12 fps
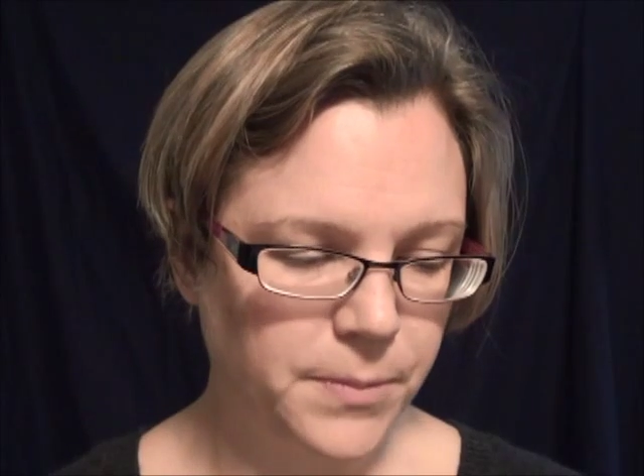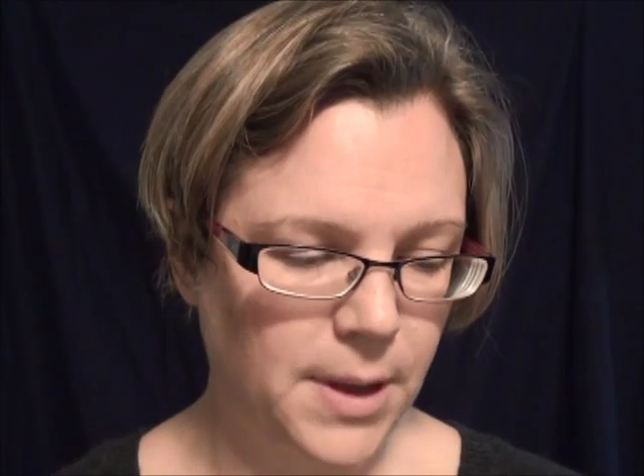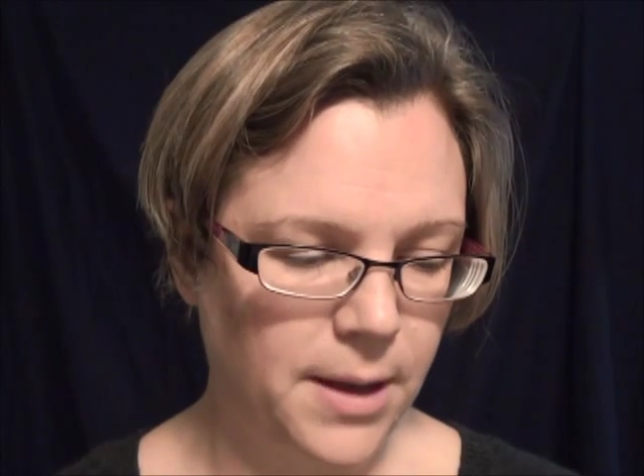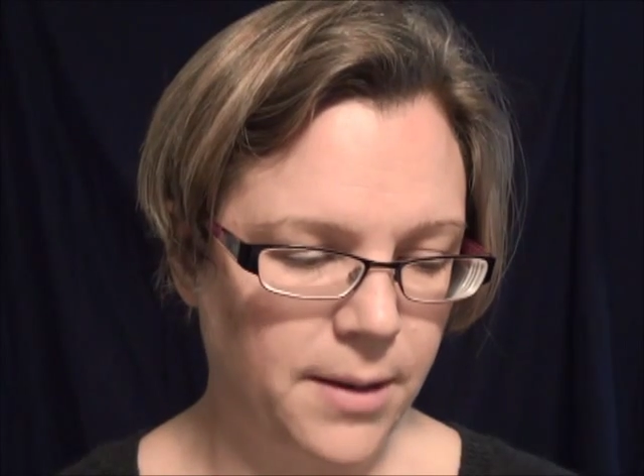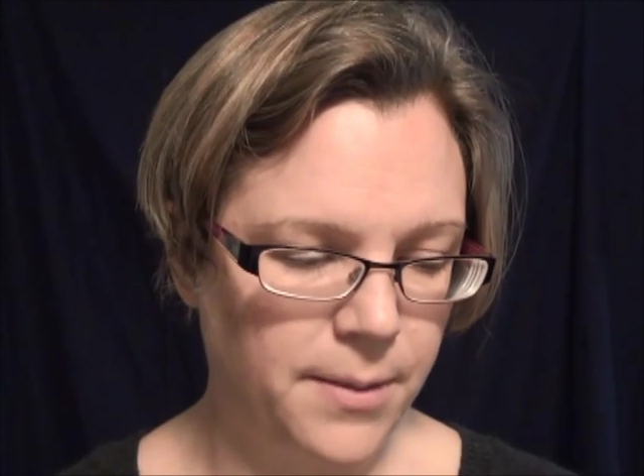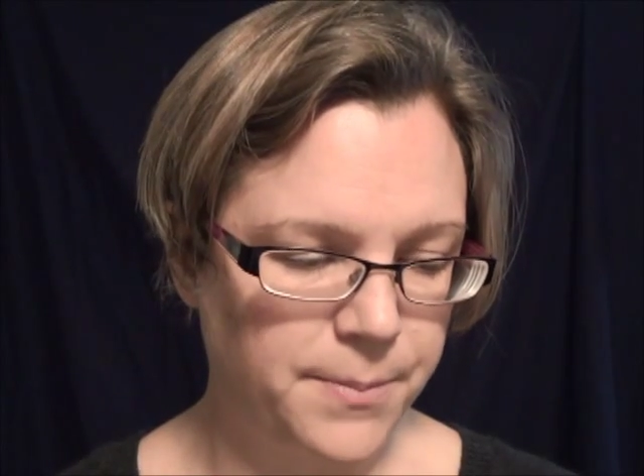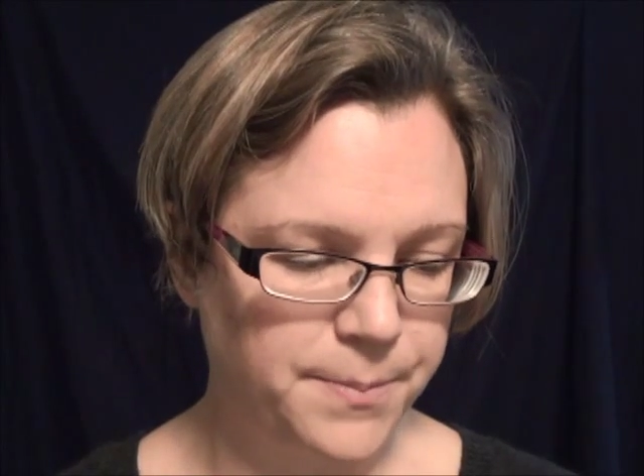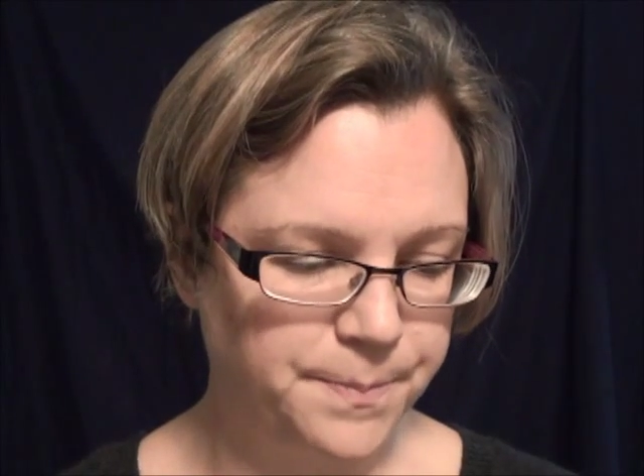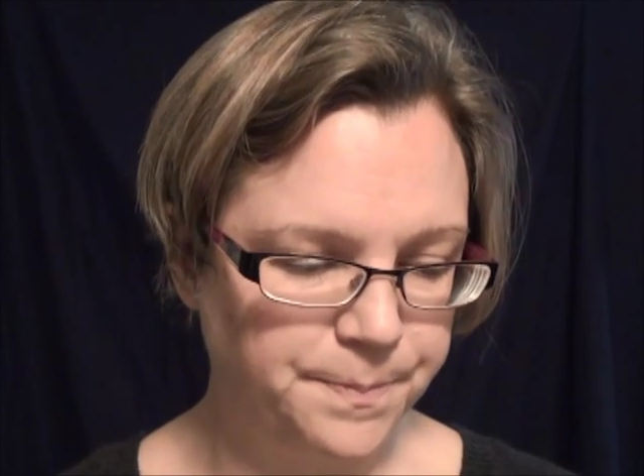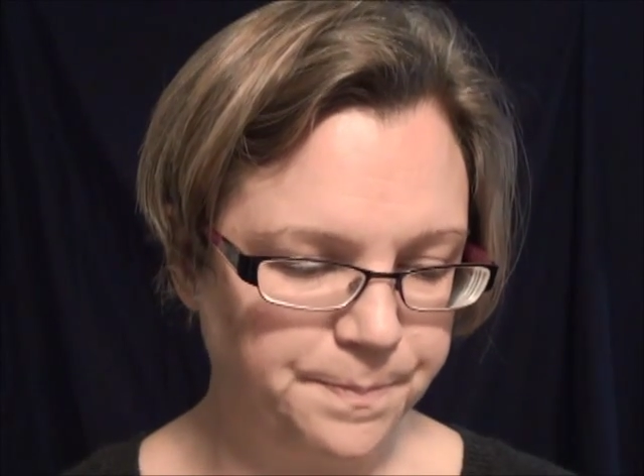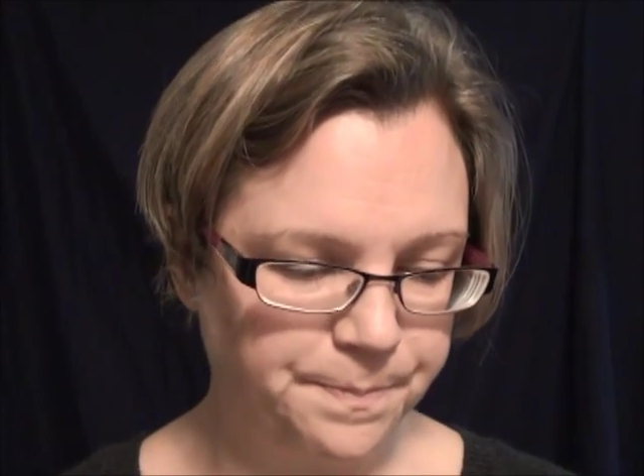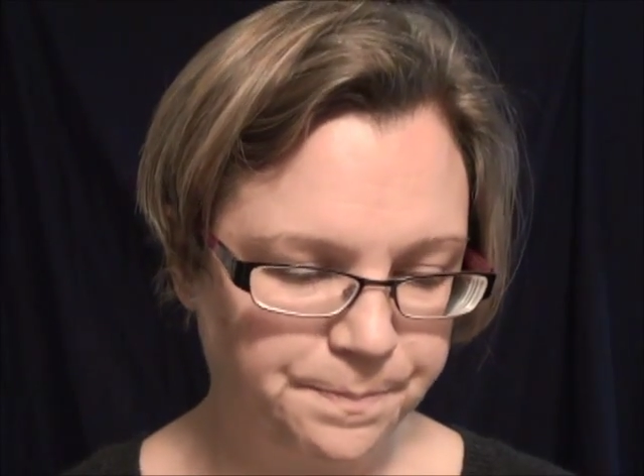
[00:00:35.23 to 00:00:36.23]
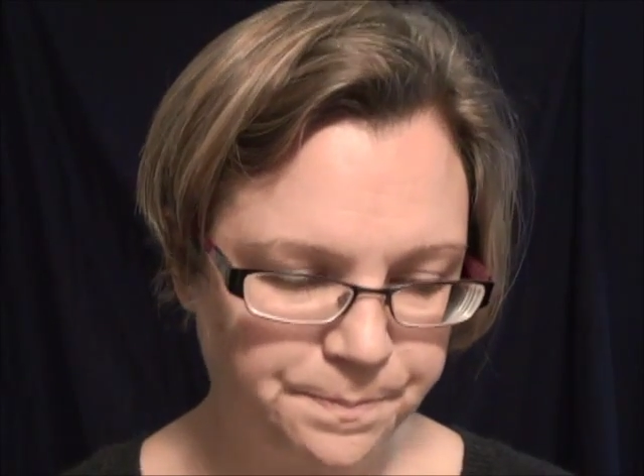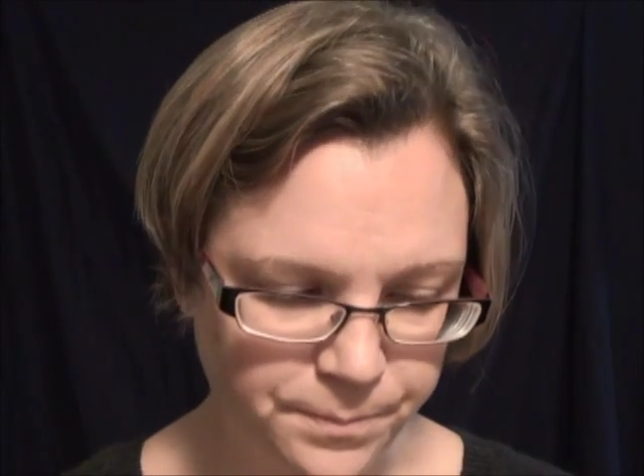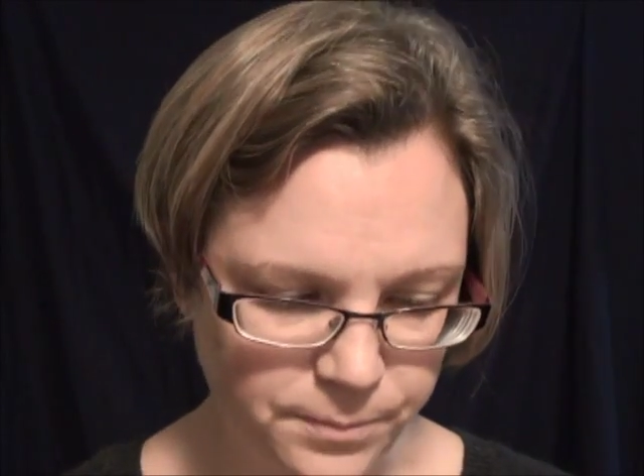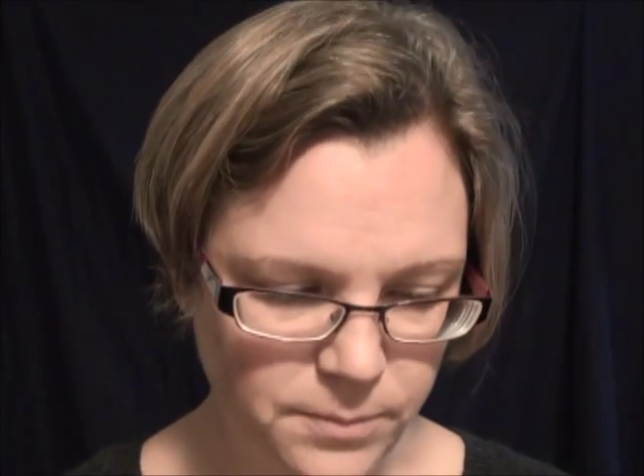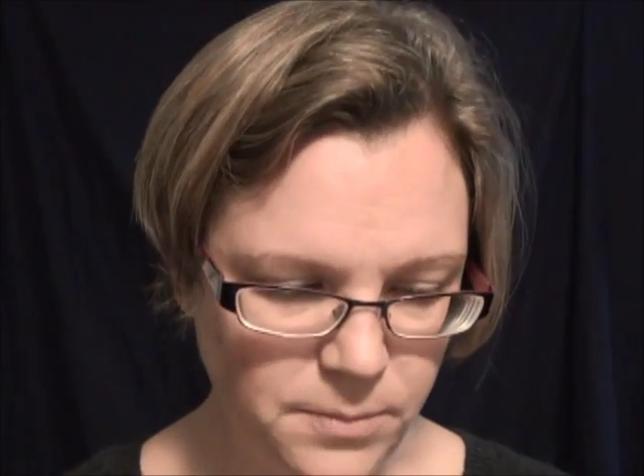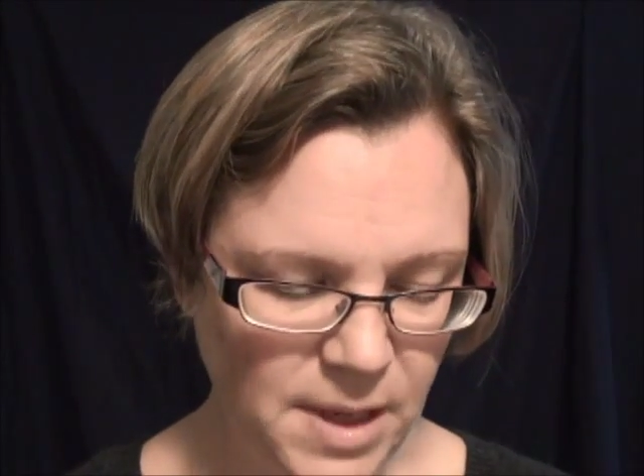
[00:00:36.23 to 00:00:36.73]
And
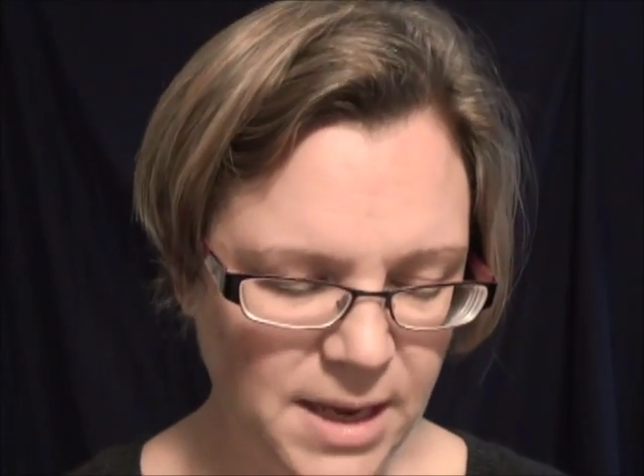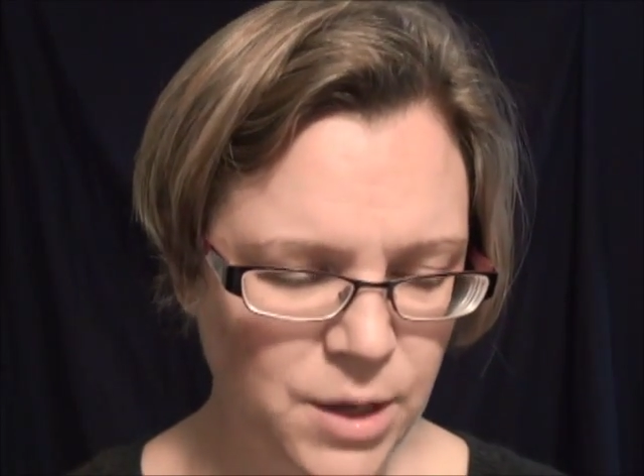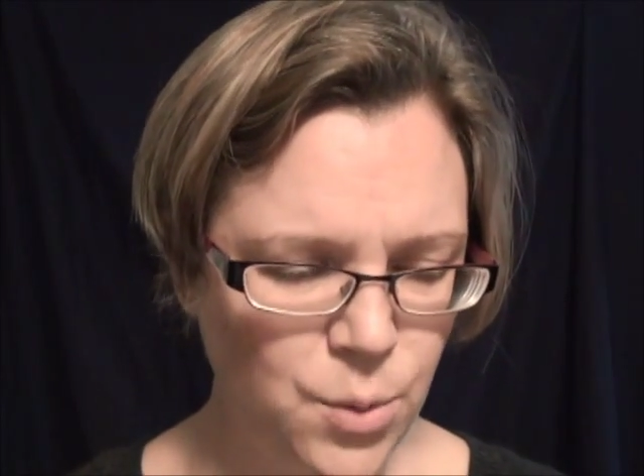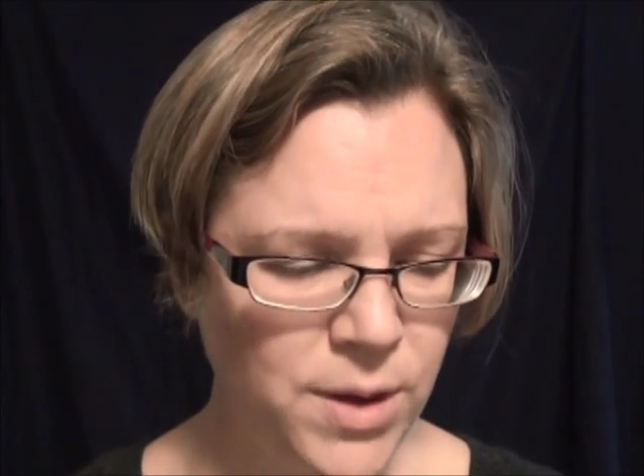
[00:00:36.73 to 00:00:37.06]
you